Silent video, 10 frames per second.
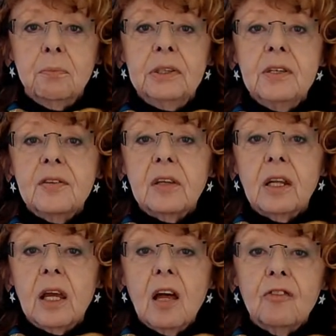please,
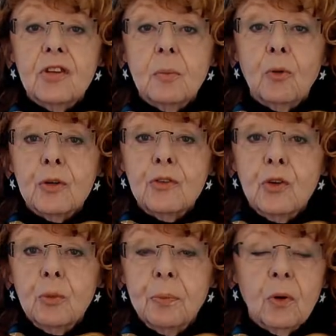could I have some more
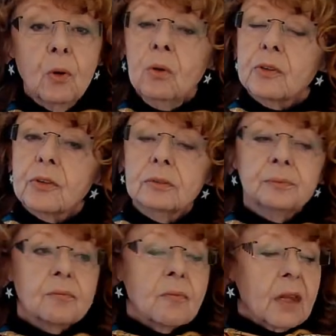soup, cold.
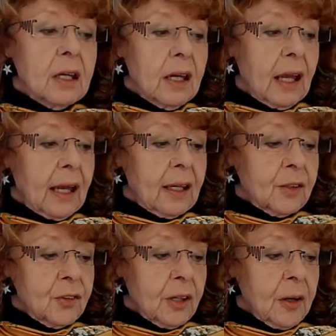
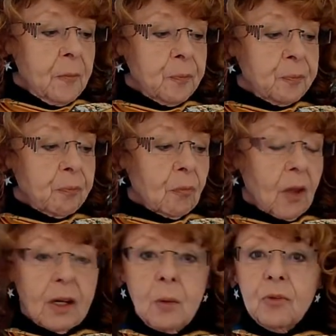And
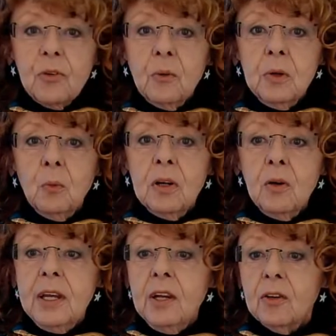I was the only one
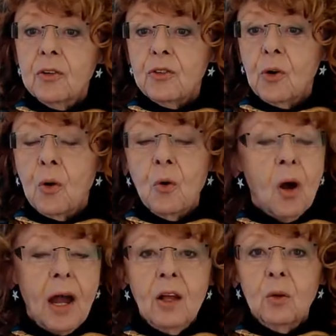here,
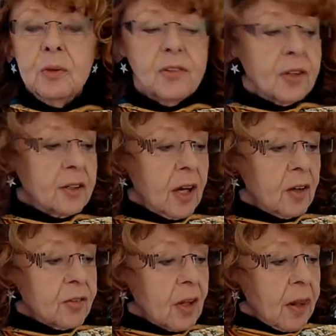so I always said
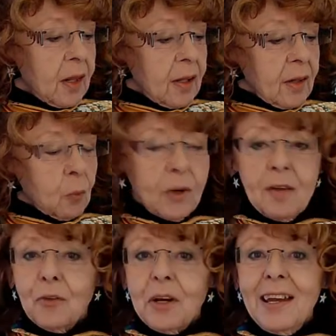yes
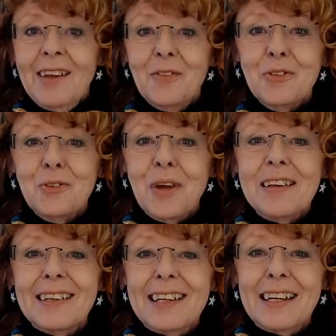whenever I had the
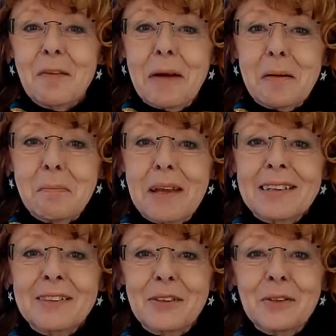strength to get up out of
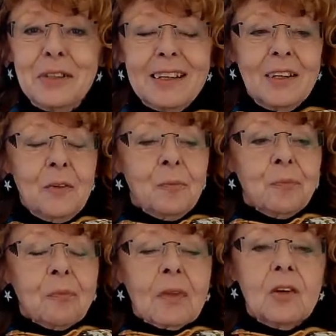bed and do it.
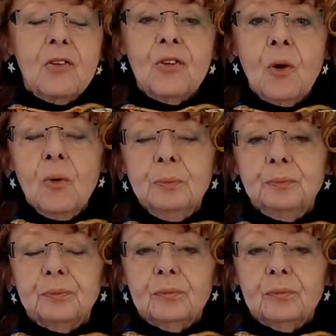So